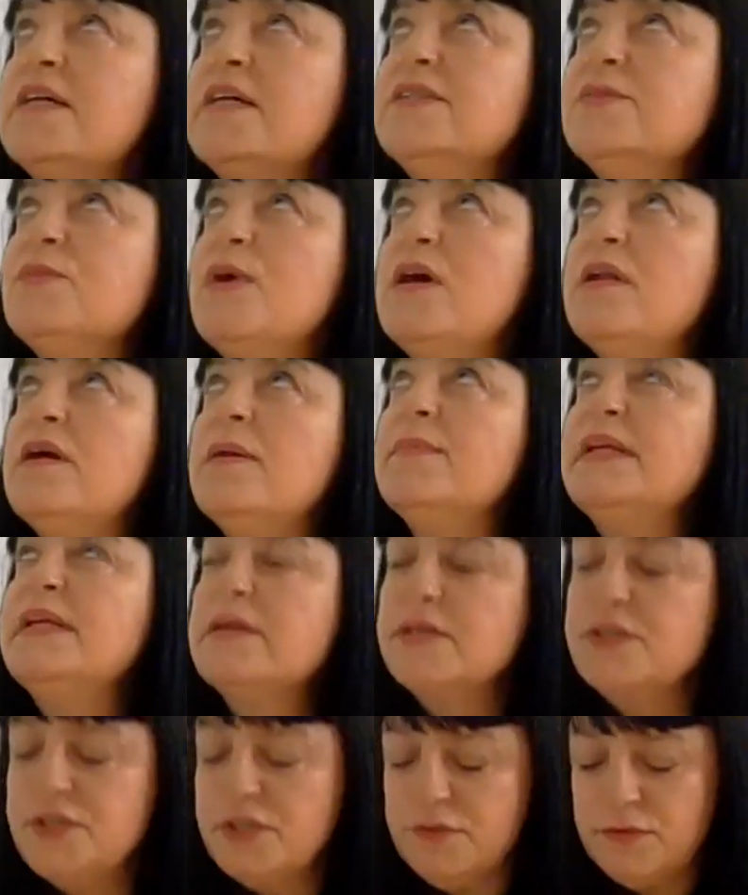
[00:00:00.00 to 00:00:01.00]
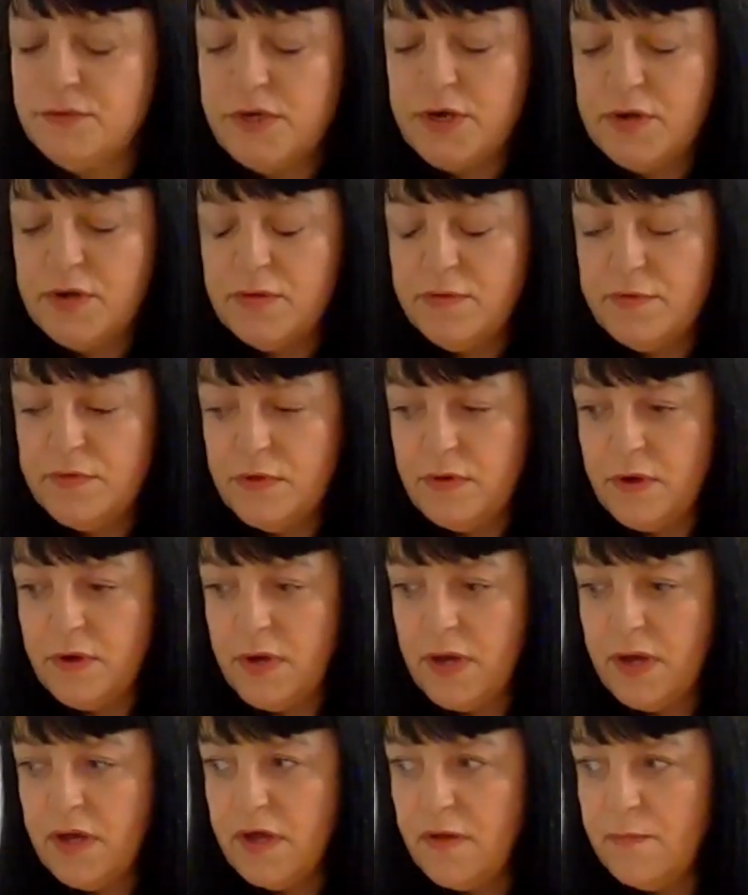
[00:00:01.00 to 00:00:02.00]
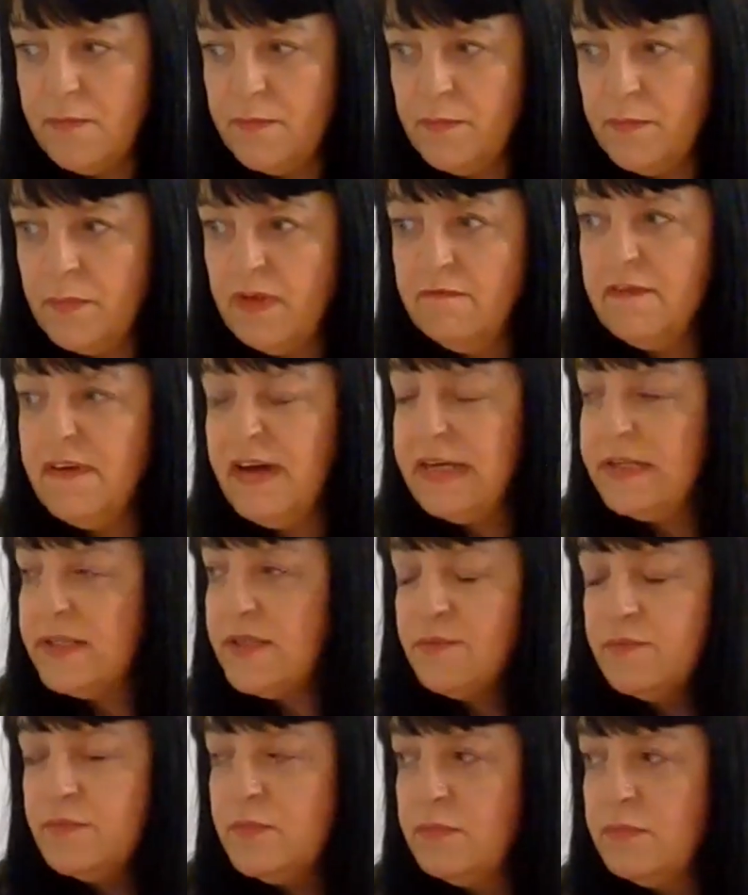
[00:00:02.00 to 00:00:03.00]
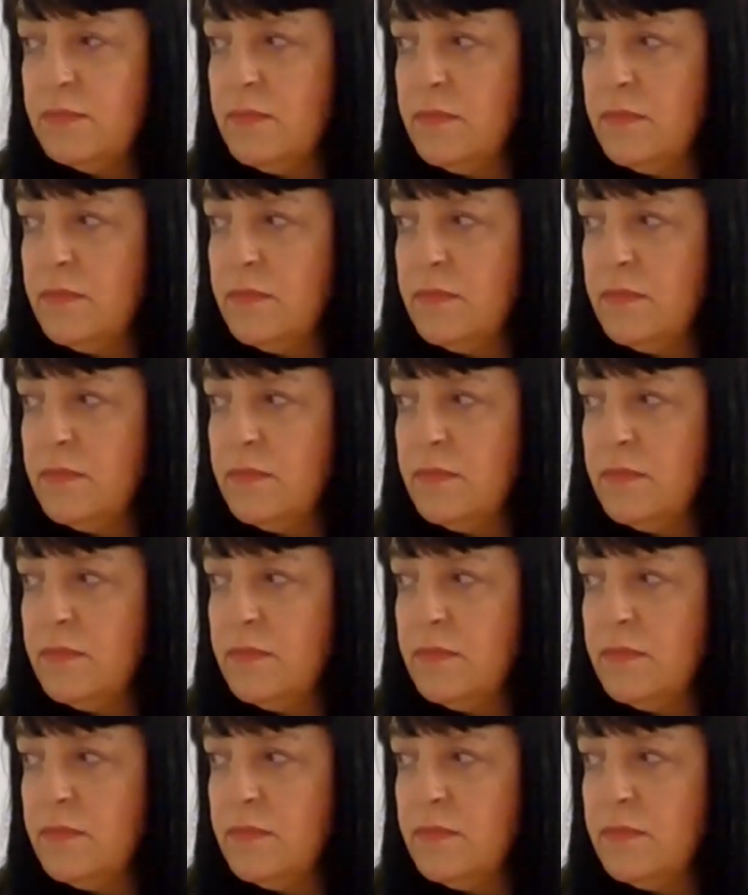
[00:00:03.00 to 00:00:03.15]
say as well, I mean, I do know that, in fact,